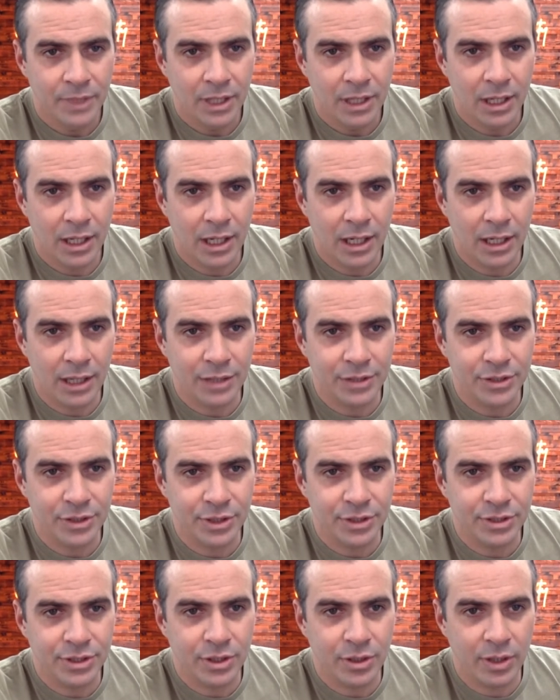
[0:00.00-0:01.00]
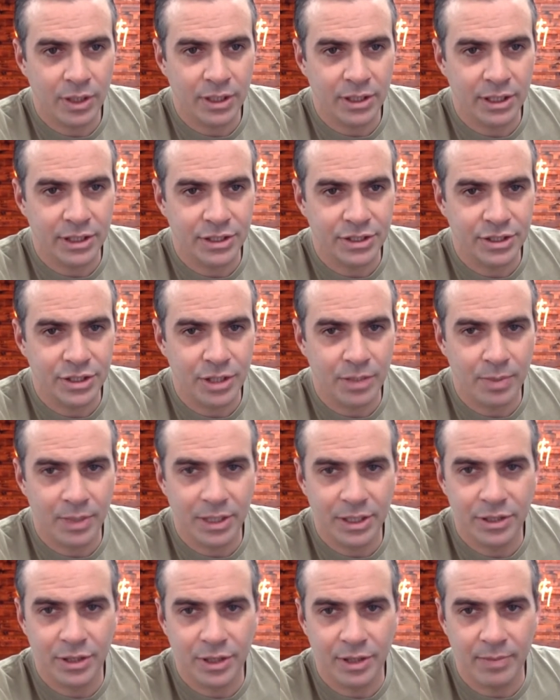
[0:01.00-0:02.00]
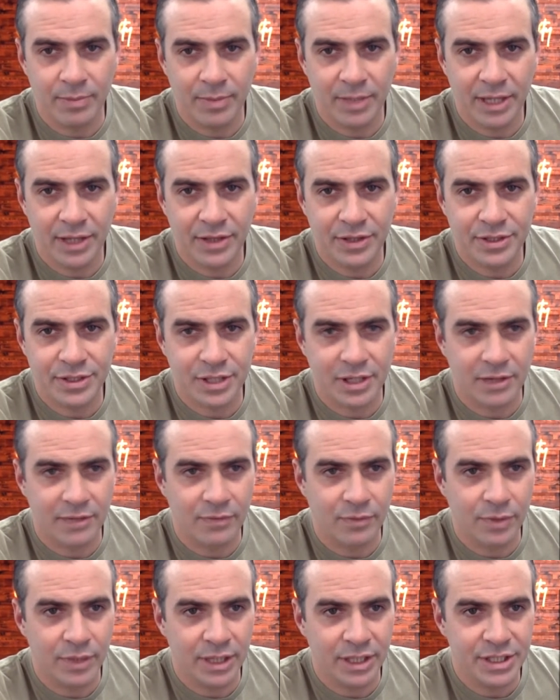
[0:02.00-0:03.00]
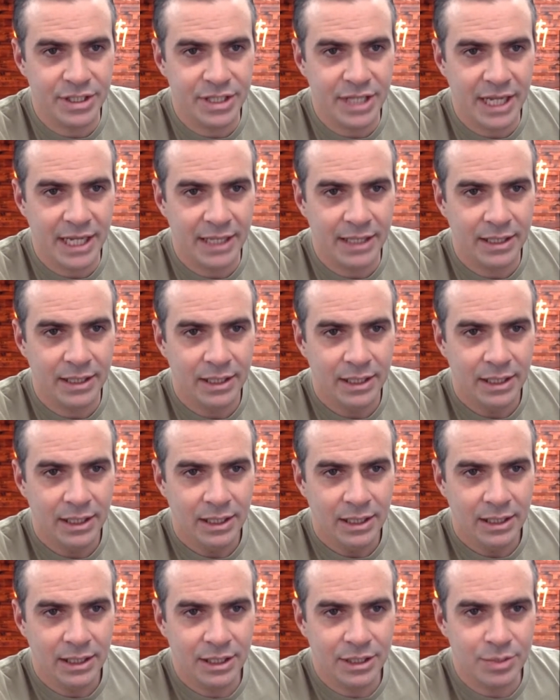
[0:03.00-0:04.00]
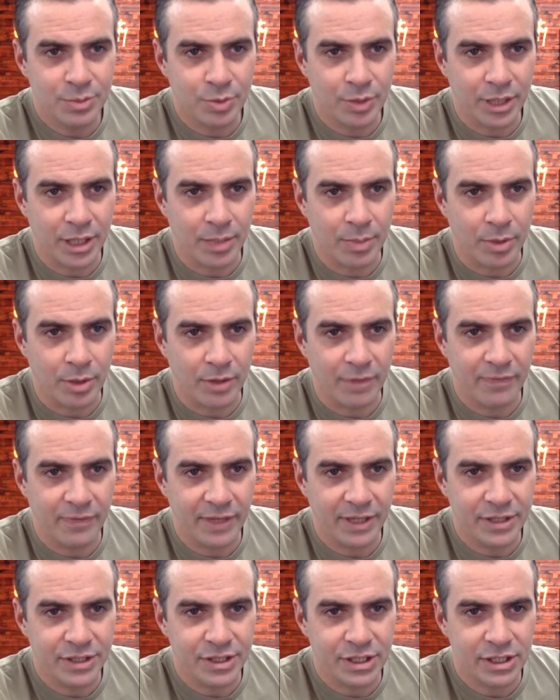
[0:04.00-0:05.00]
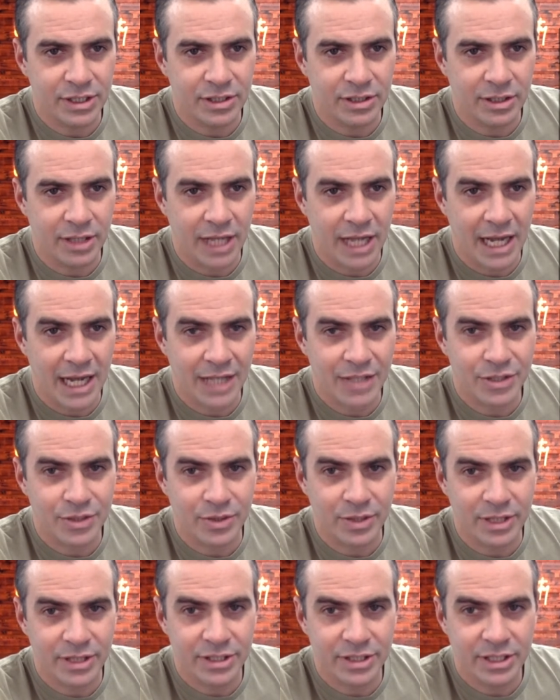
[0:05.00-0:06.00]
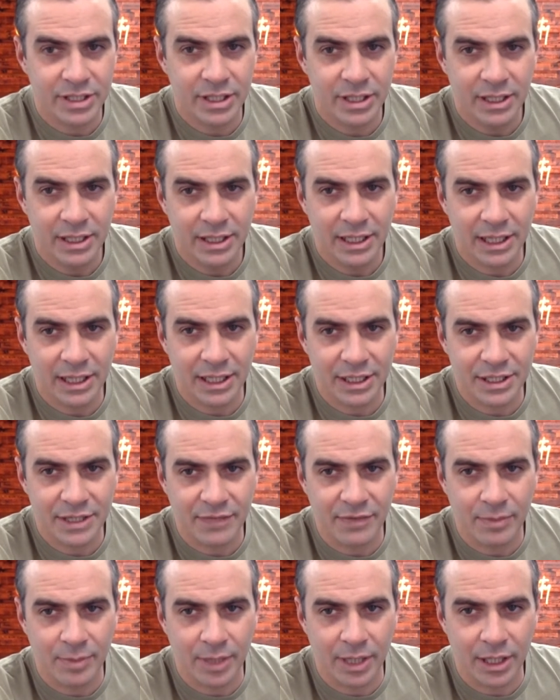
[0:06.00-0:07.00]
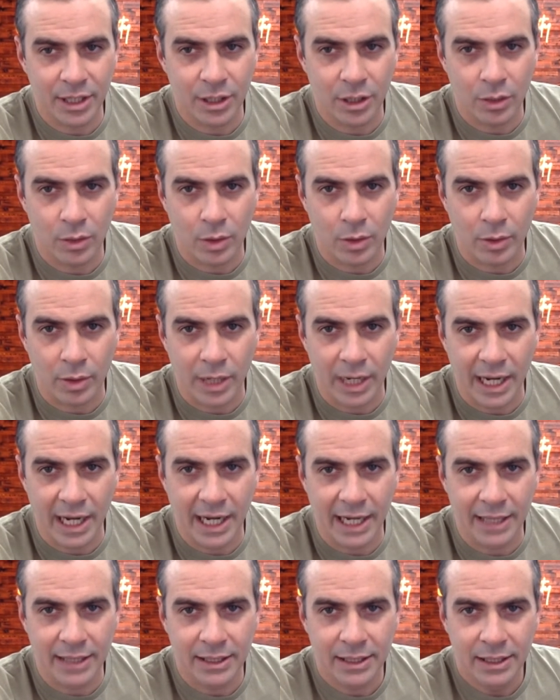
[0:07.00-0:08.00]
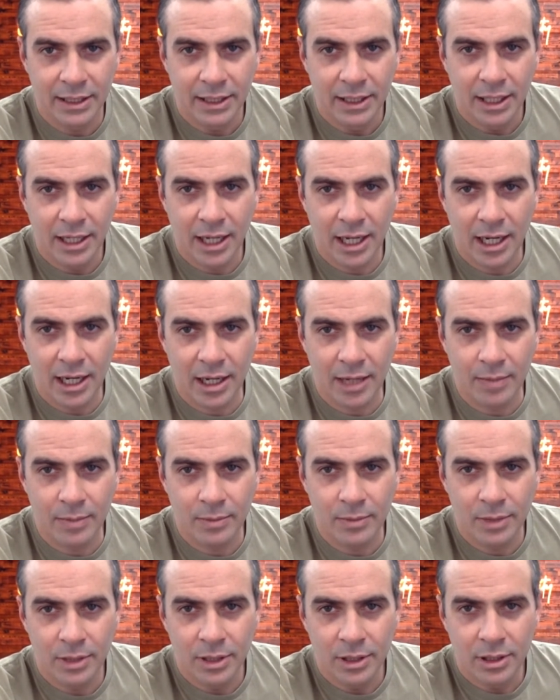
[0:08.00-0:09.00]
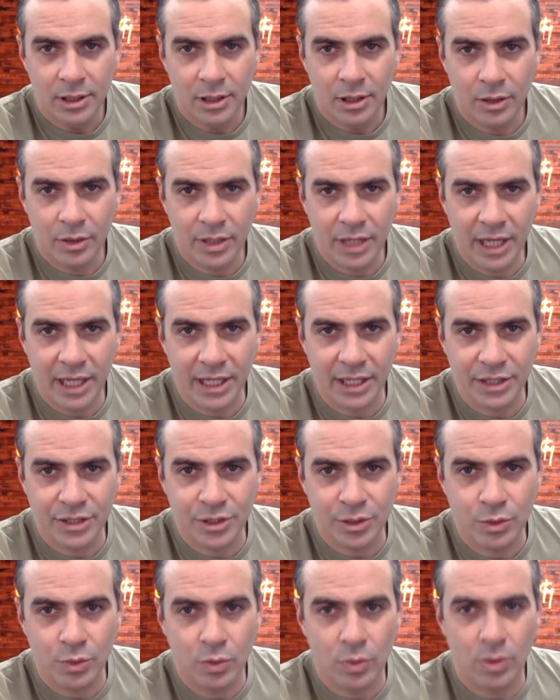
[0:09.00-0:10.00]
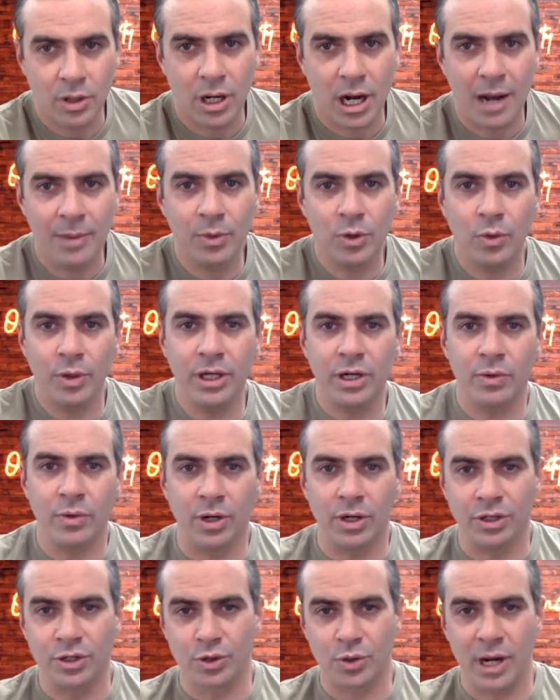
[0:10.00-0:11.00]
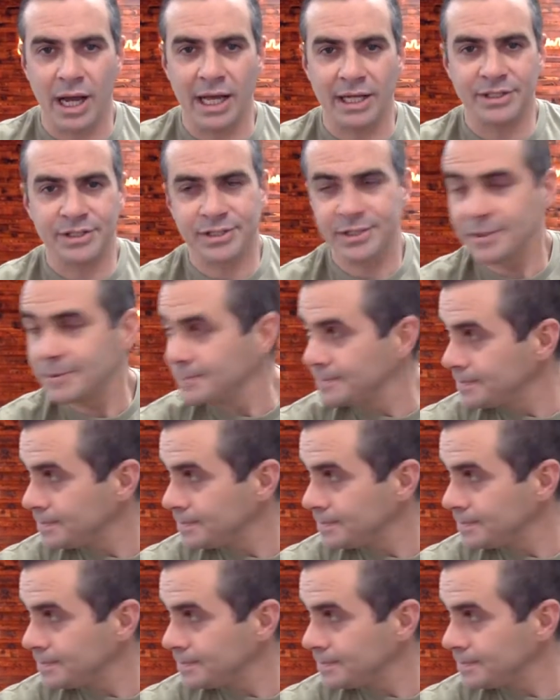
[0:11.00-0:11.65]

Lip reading: So let's go ahead and let's jump into the myths of real estate. Let's bring up our fancy little asterisk that lets everybody know where we're at. Okay, so I'm going to address